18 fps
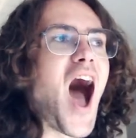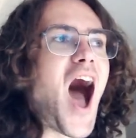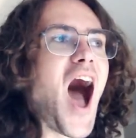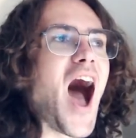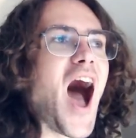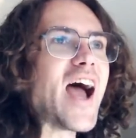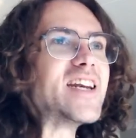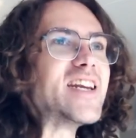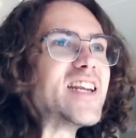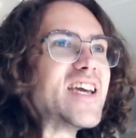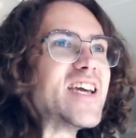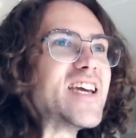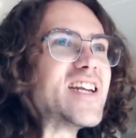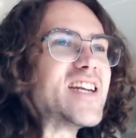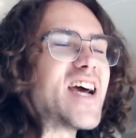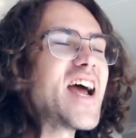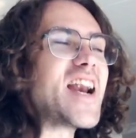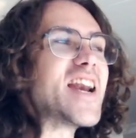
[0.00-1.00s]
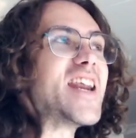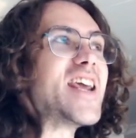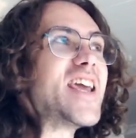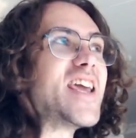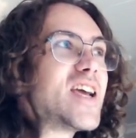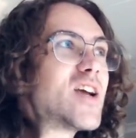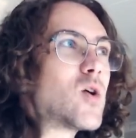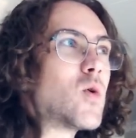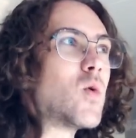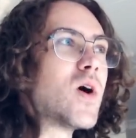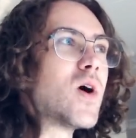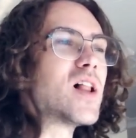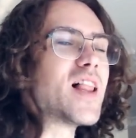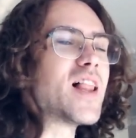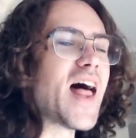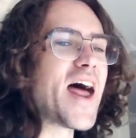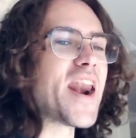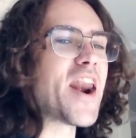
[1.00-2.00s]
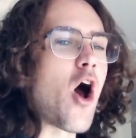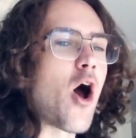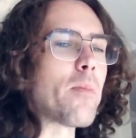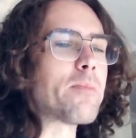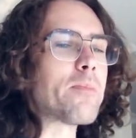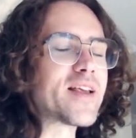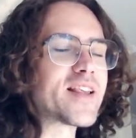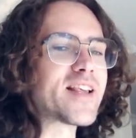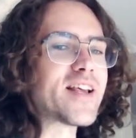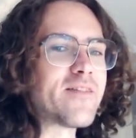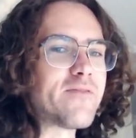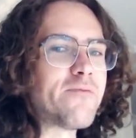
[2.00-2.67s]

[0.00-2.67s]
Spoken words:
I need an equal and opposite